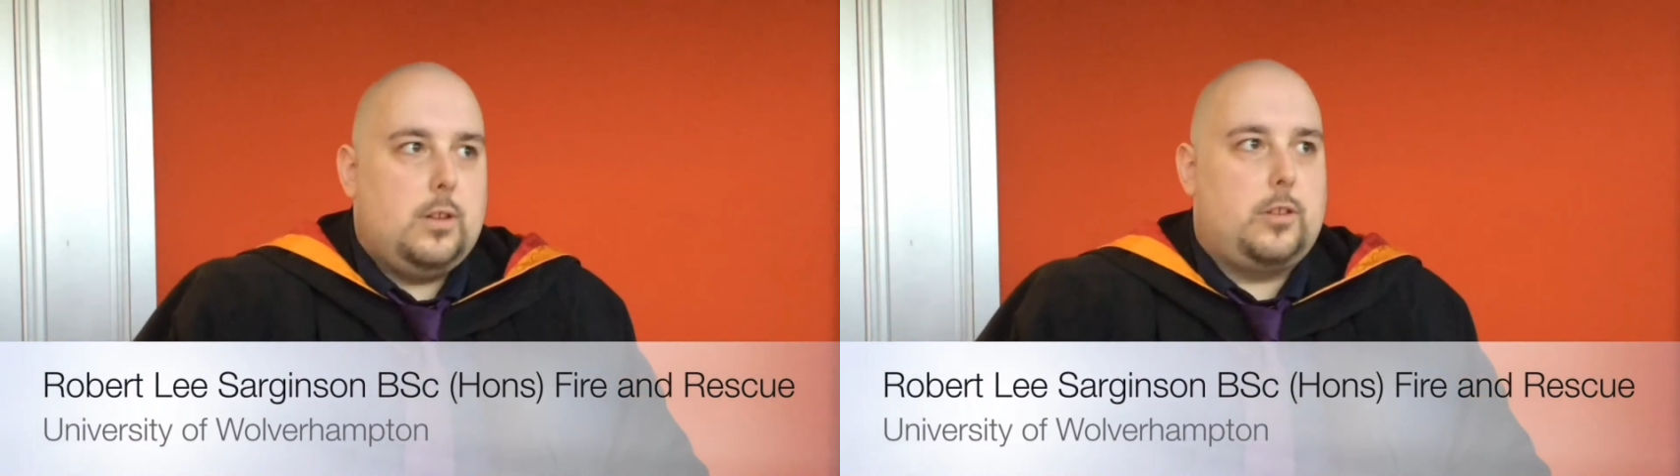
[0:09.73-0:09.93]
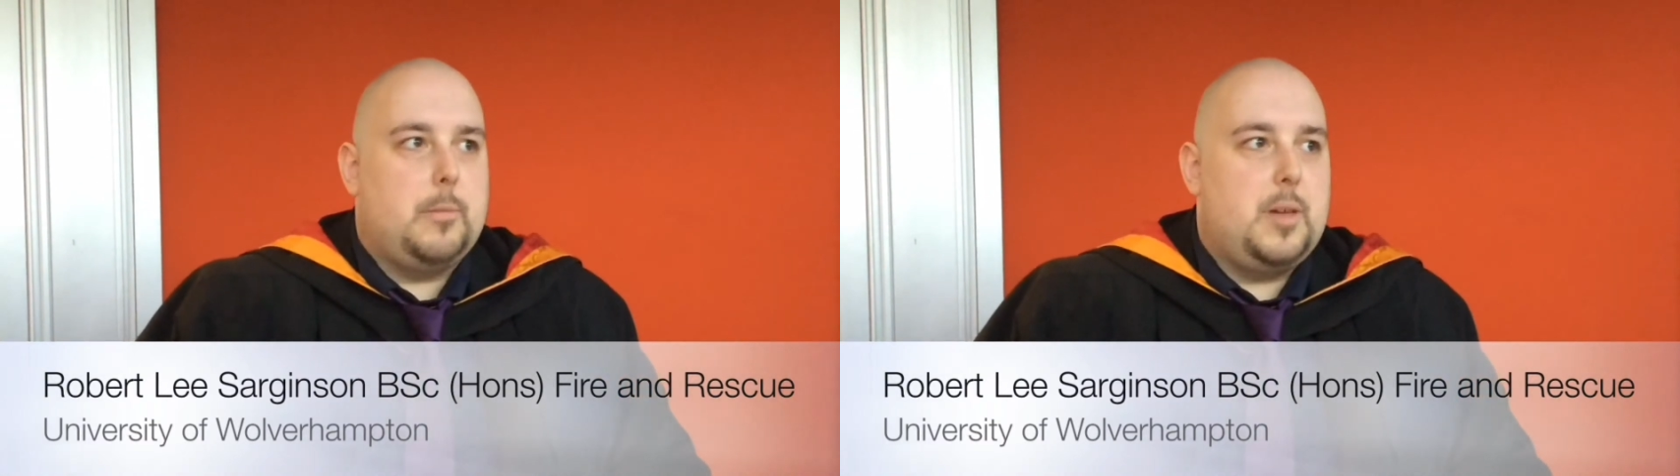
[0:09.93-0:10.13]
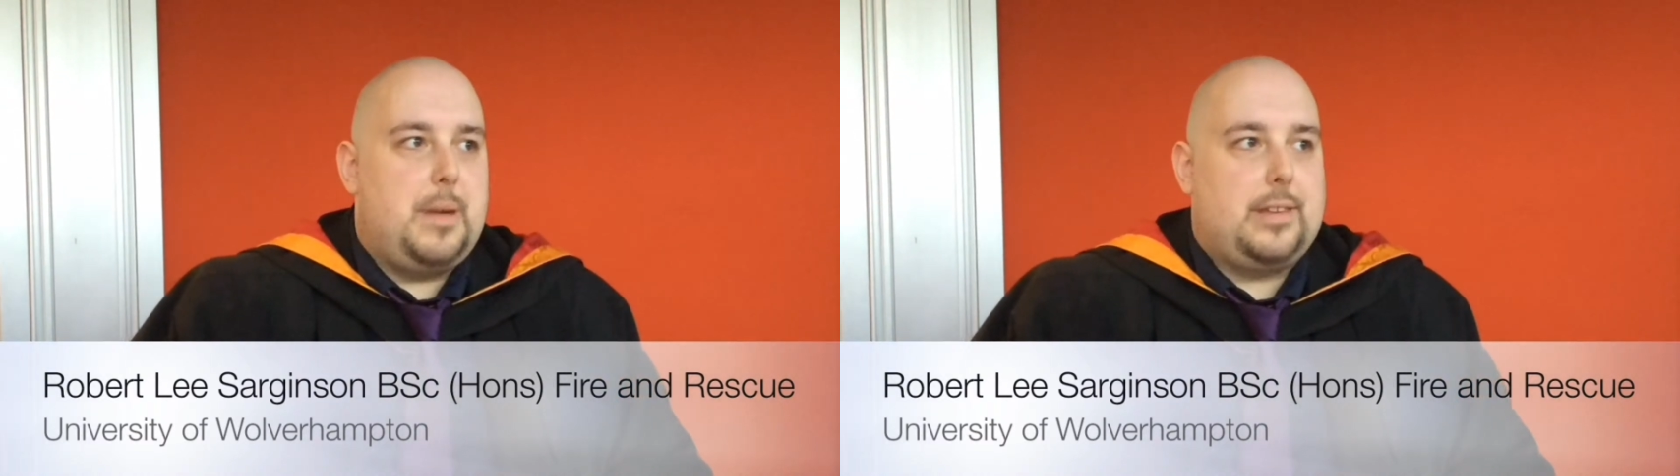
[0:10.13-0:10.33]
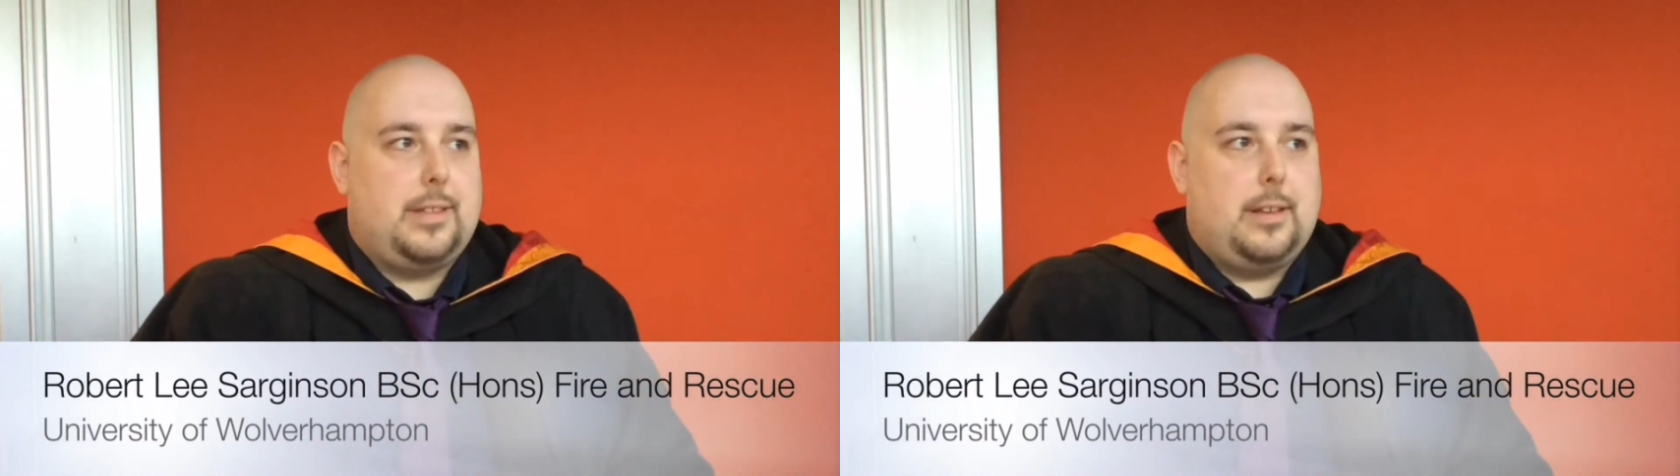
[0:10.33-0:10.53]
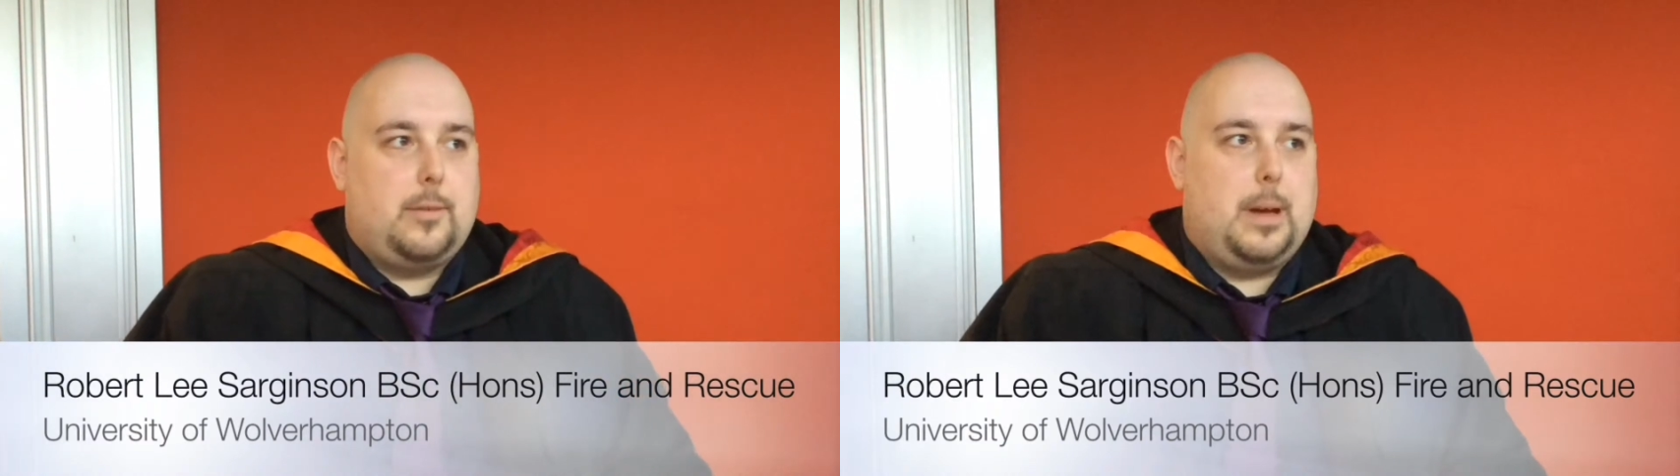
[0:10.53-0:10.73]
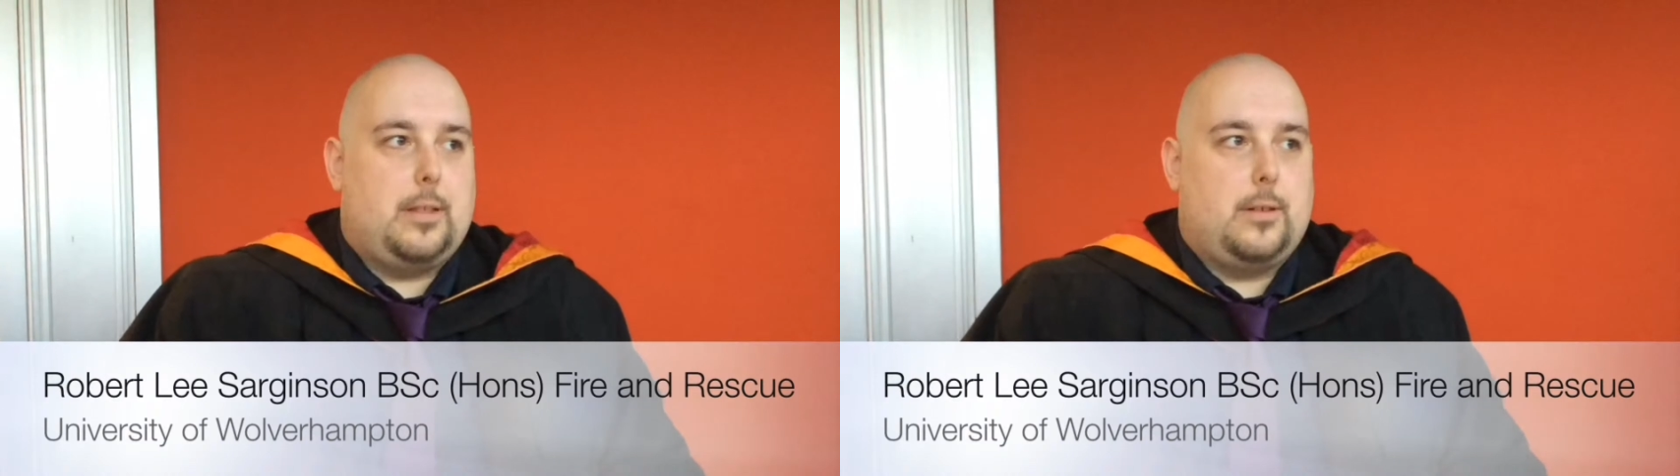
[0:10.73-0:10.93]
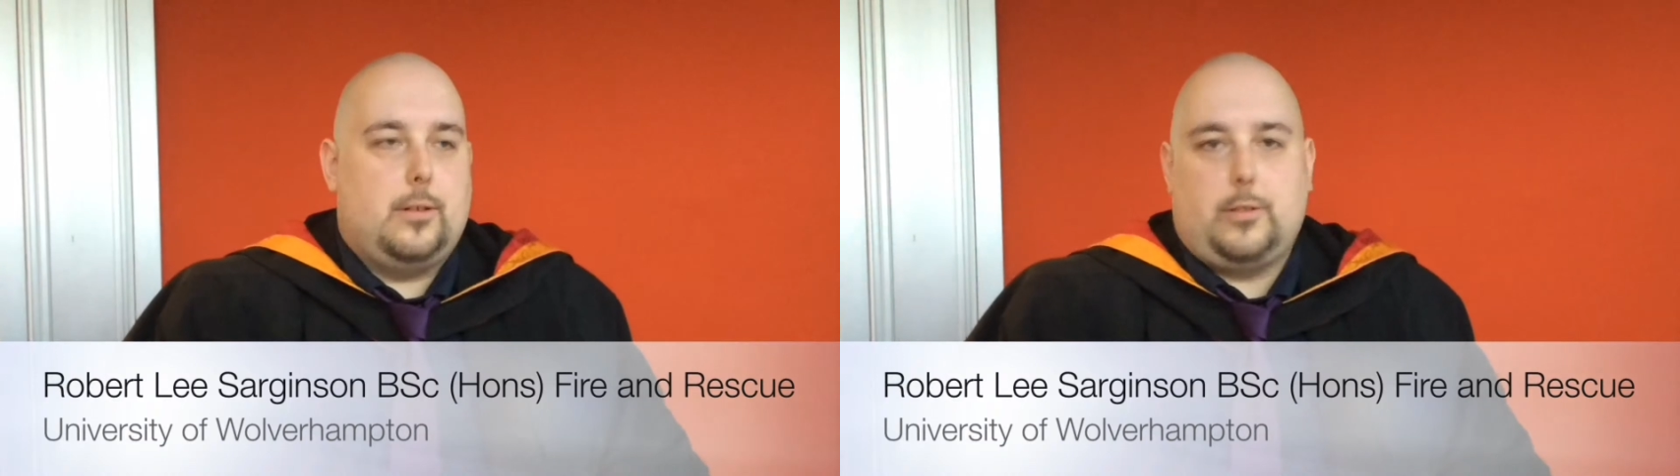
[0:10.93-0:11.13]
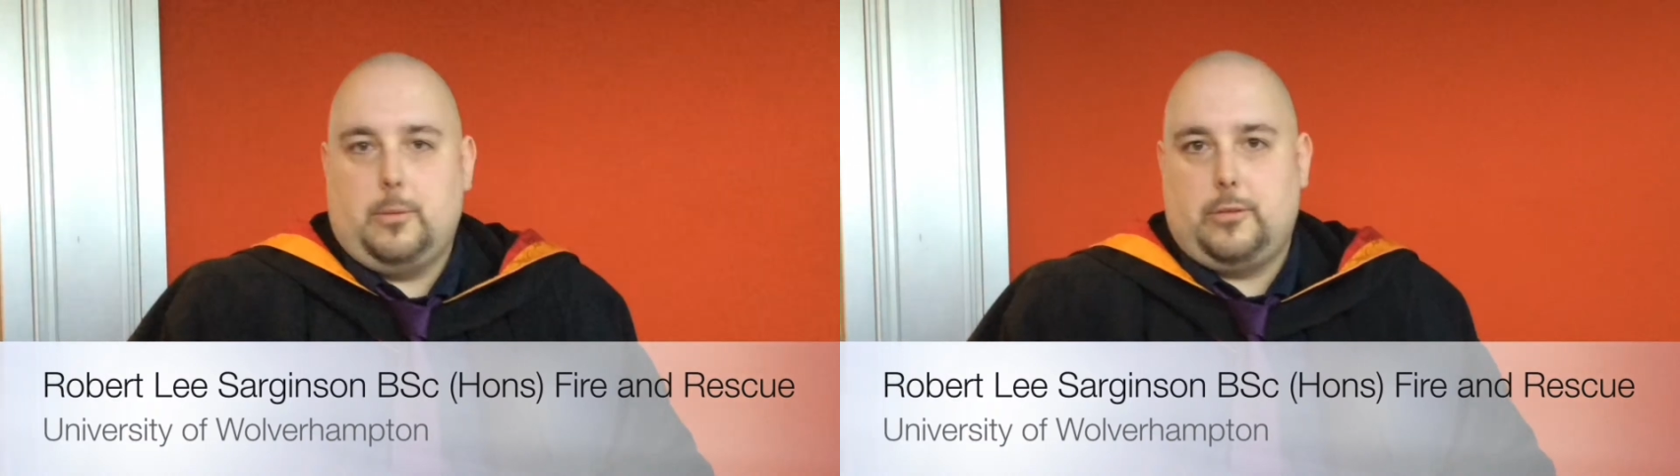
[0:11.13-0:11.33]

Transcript: some of the best things about the course that